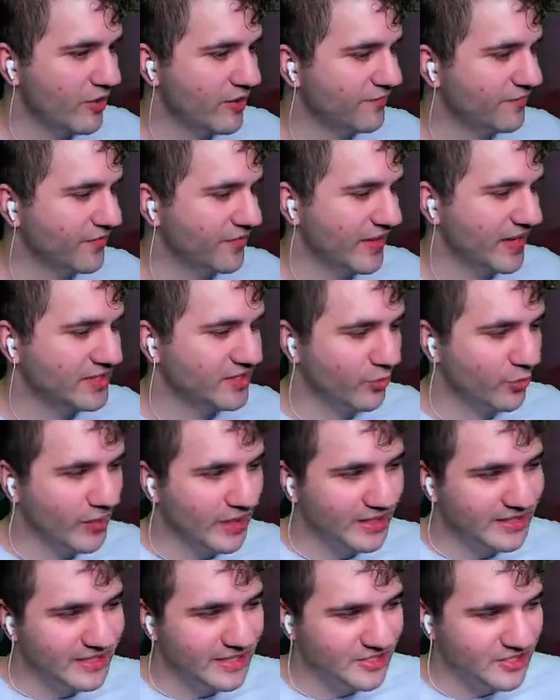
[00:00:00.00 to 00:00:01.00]
for this. We can
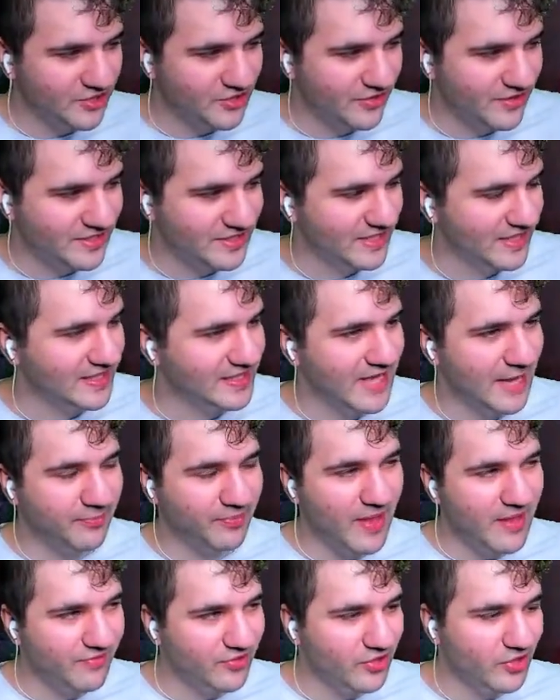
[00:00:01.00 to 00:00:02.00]
ditch the Cityscape
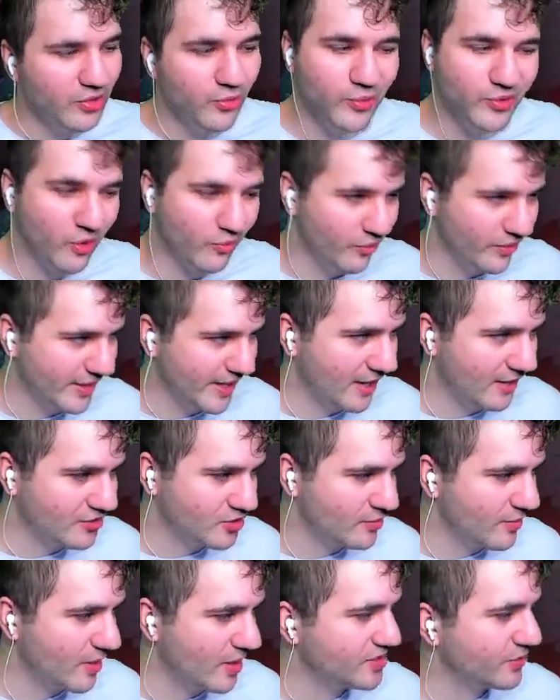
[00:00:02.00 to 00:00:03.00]
Leveler. We don't really care
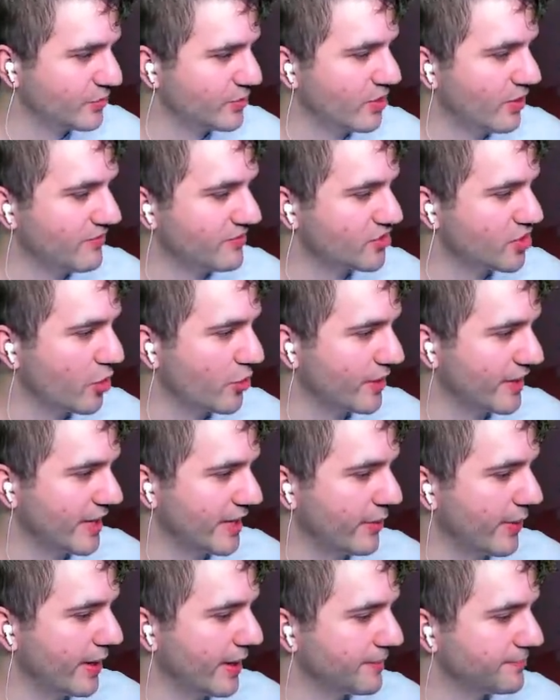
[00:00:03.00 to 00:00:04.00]
too much. We don't have a token
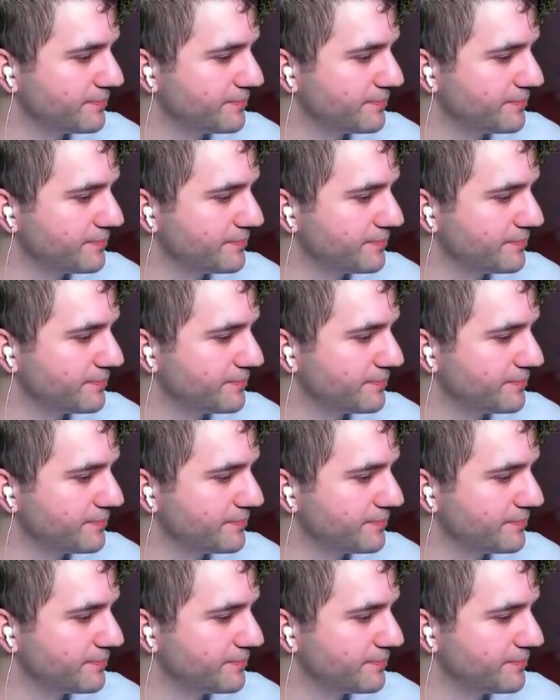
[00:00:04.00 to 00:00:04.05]
anyway.